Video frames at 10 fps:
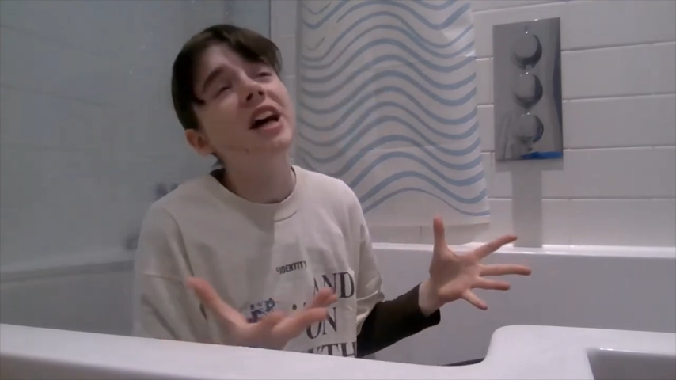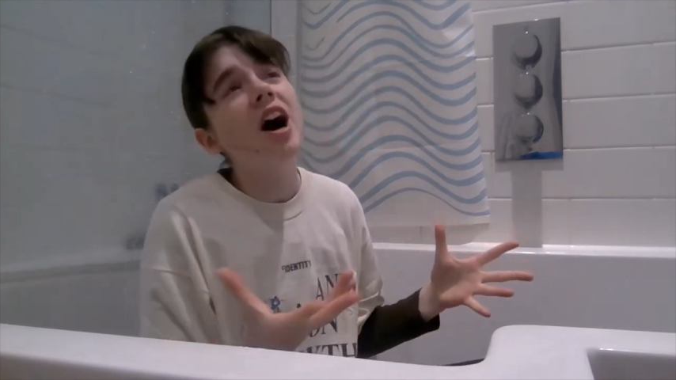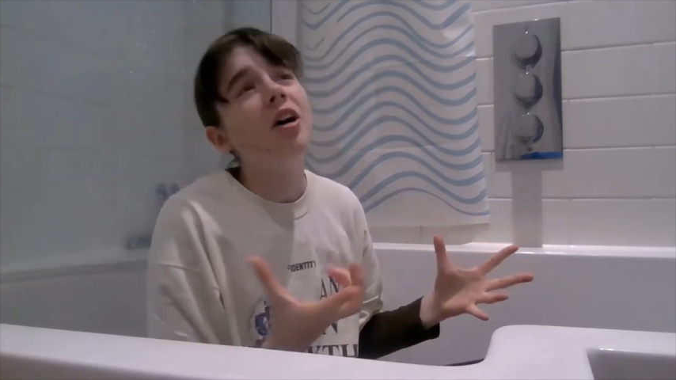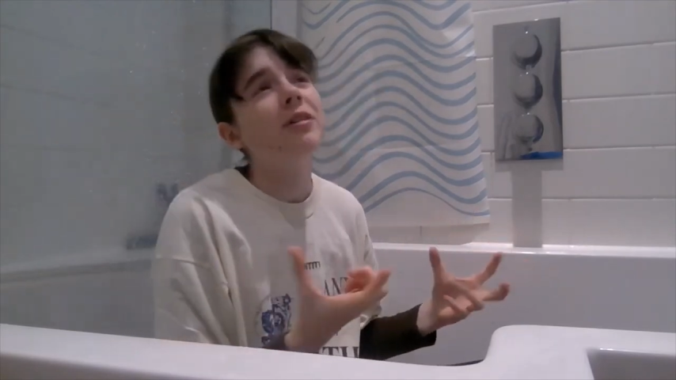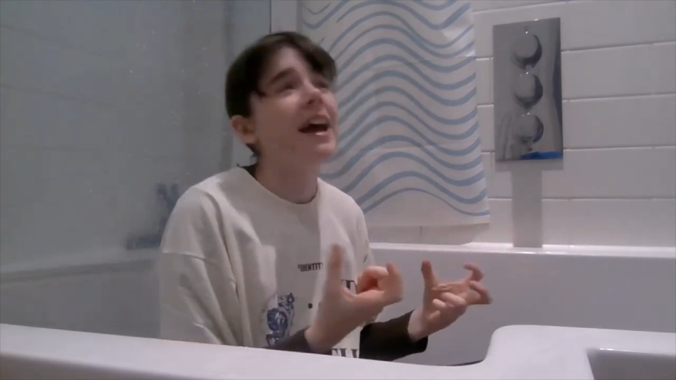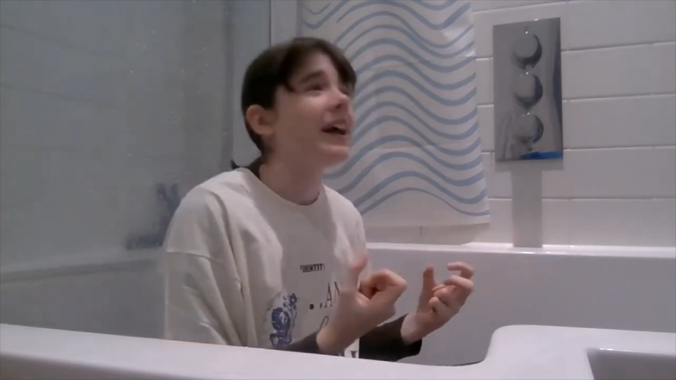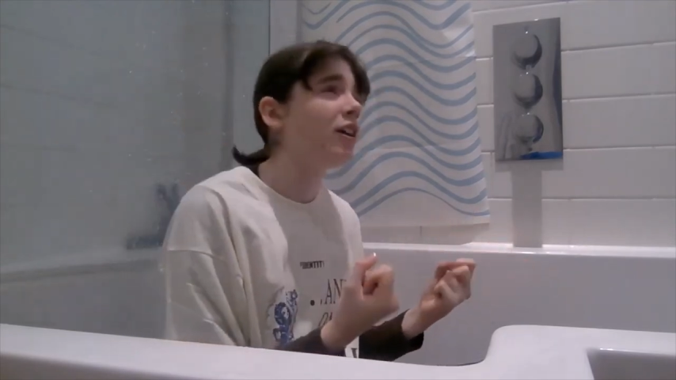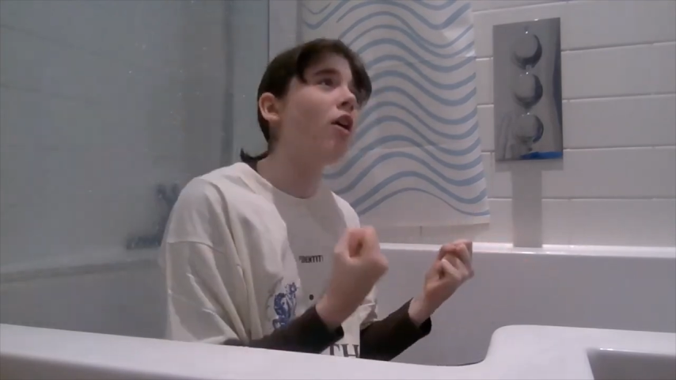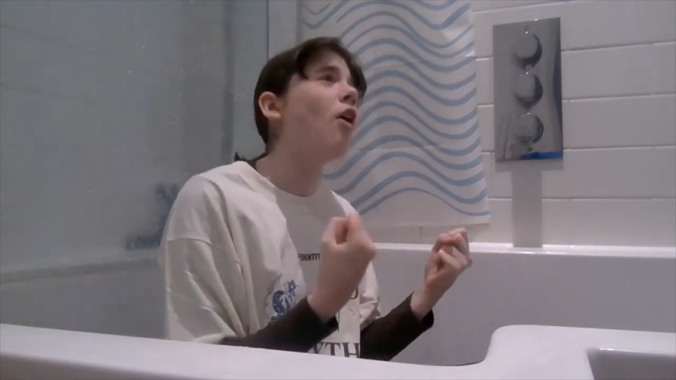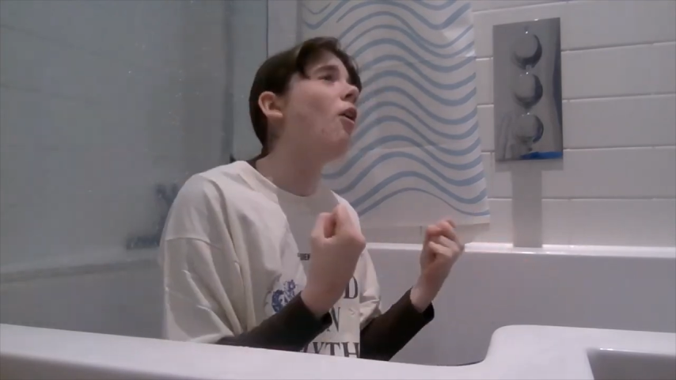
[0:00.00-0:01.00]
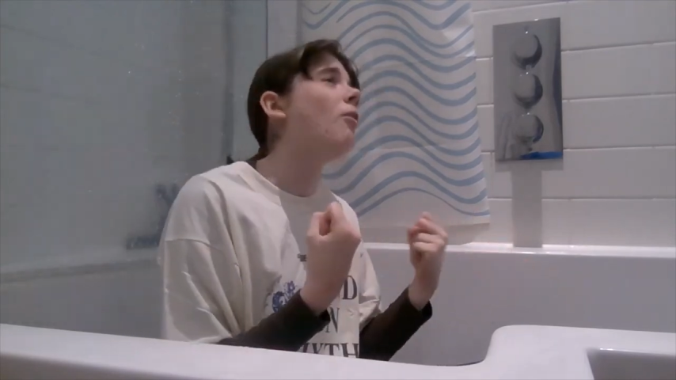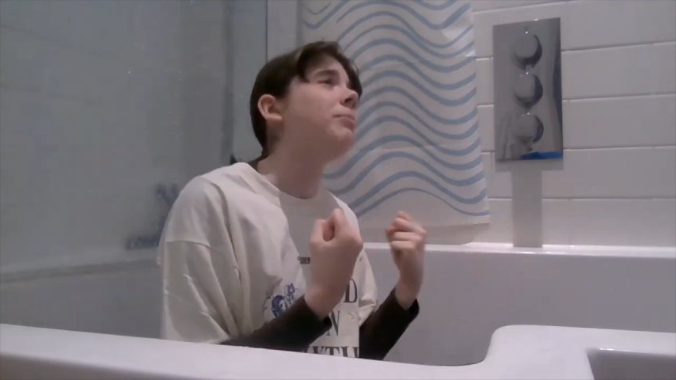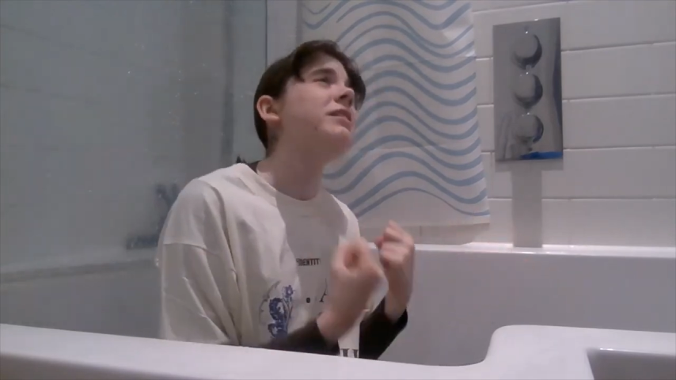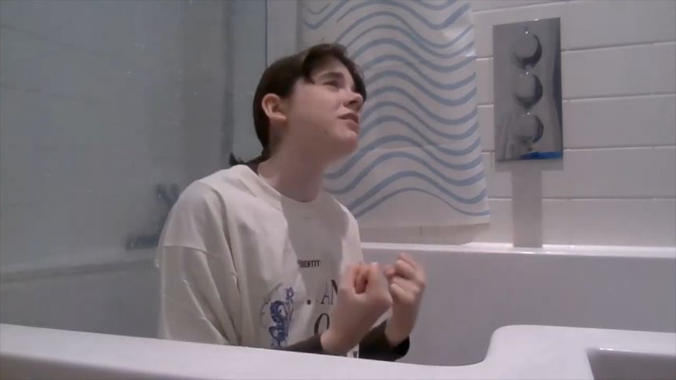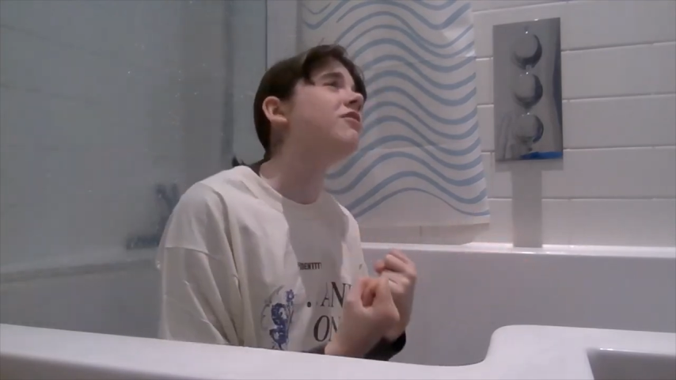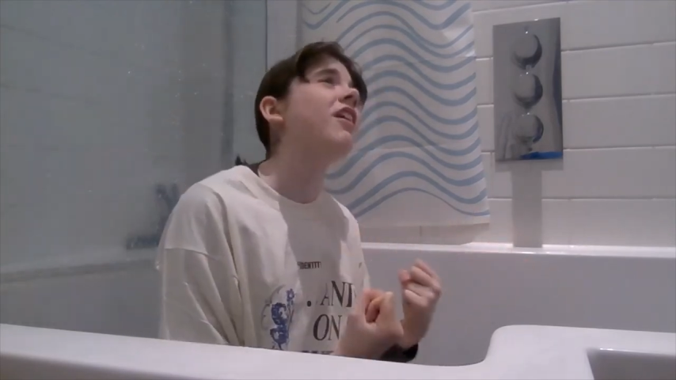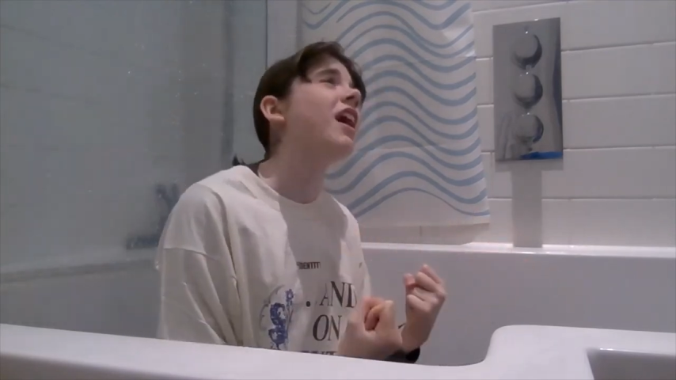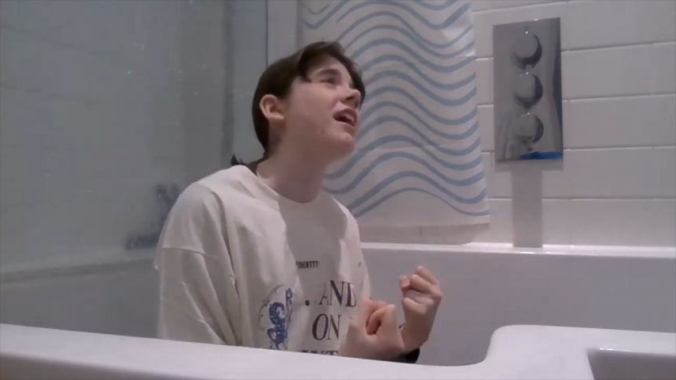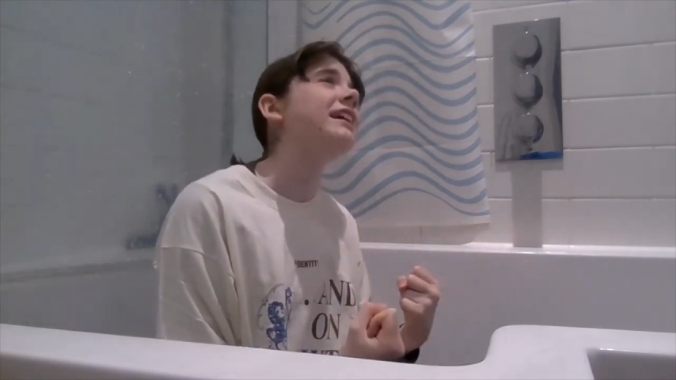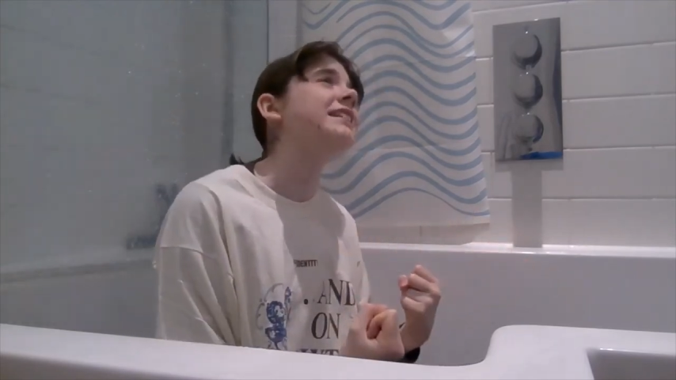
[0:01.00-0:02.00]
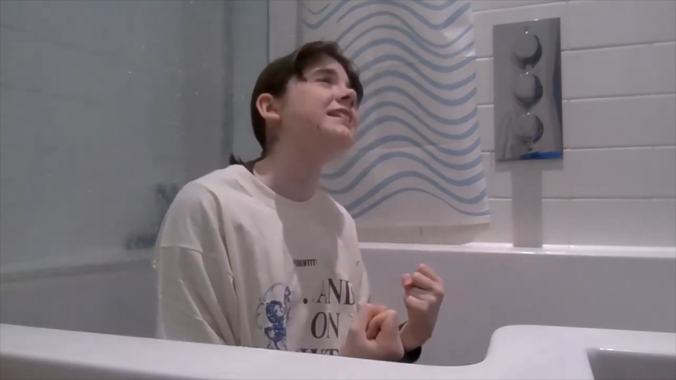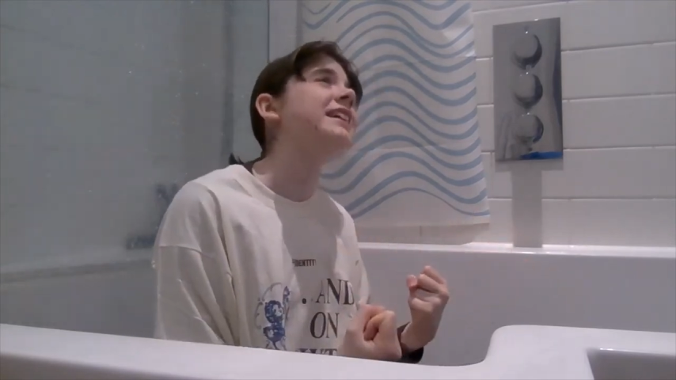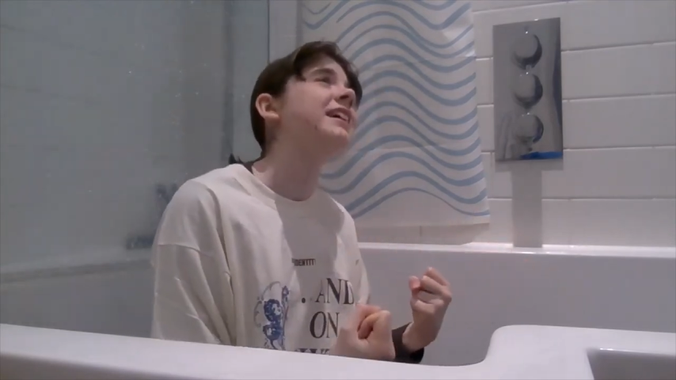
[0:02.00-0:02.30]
I'll get copyright.